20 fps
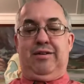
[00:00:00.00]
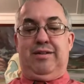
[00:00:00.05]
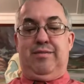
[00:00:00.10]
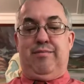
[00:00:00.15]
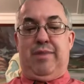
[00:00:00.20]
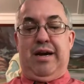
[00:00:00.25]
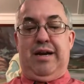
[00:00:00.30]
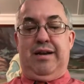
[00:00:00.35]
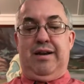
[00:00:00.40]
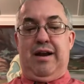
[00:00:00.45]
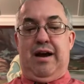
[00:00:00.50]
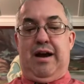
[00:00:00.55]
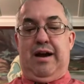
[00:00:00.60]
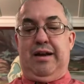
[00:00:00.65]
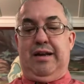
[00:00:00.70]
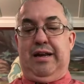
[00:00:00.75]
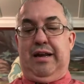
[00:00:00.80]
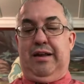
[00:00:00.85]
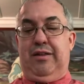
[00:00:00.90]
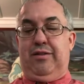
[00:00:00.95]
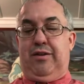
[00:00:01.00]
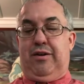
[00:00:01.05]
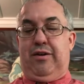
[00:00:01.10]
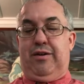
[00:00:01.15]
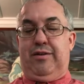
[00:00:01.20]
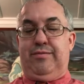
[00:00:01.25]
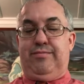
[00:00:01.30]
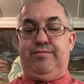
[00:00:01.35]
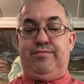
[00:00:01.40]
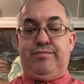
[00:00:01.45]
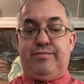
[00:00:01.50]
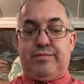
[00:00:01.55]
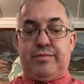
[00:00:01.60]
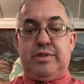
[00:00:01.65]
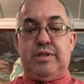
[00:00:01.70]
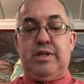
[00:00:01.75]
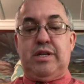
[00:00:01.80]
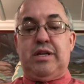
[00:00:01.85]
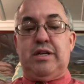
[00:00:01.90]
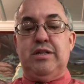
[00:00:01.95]
else might not either.
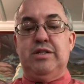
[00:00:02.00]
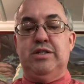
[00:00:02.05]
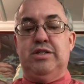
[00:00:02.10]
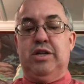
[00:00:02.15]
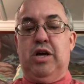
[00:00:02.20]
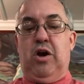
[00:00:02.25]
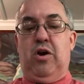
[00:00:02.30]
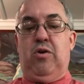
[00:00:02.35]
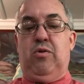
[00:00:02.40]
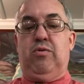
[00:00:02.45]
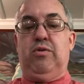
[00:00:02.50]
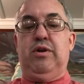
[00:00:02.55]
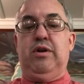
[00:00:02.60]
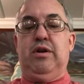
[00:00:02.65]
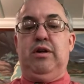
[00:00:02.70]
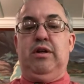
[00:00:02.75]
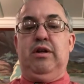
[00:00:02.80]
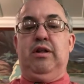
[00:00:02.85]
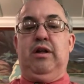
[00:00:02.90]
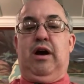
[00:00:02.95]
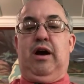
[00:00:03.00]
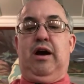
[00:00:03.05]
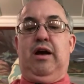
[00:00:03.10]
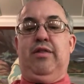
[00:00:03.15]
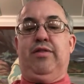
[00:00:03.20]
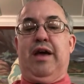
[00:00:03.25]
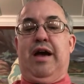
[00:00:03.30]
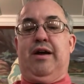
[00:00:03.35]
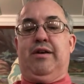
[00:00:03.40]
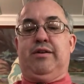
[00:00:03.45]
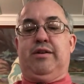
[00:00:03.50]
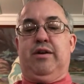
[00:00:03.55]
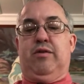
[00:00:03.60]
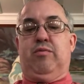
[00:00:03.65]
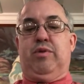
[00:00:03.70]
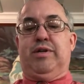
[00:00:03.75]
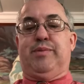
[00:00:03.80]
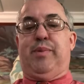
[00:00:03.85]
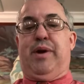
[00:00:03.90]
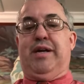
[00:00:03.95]
So uh, that
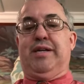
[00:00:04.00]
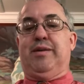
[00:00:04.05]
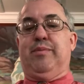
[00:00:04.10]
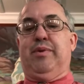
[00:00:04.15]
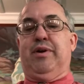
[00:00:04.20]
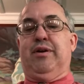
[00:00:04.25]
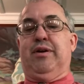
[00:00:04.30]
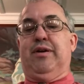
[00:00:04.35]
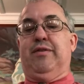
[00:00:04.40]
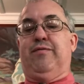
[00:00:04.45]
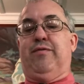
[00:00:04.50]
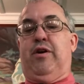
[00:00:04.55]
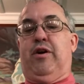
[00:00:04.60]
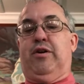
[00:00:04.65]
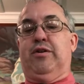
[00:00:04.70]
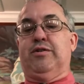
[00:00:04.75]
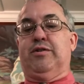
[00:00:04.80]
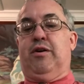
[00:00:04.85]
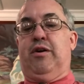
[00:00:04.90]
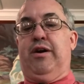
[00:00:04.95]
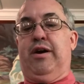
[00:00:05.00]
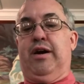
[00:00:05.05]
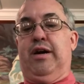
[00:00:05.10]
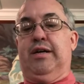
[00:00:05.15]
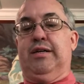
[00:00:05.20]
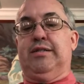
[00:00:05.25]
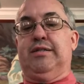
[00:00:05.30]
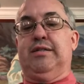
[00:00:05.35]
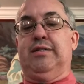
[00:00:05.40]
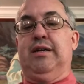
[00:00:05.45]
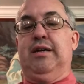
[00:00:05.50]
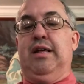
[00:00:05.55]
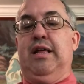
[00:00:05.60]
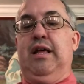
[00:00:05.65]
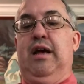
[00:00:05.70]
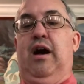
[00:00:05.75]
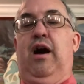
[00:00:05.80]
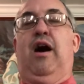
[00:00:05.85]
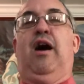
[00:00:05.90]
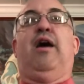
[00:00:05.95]
uh, responsibility falls on us.
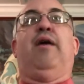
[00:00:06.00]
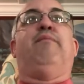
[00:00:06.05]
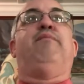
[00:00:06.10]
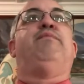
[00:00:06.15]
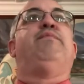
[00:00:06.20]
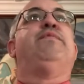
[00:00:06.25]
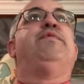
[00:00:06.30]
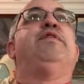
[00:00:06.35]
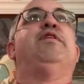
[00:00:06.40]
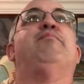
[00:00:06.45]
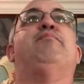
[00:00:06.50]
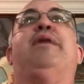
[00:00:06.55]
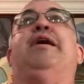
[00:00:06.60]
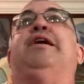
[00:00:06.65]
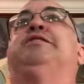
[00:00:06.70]
Uh, the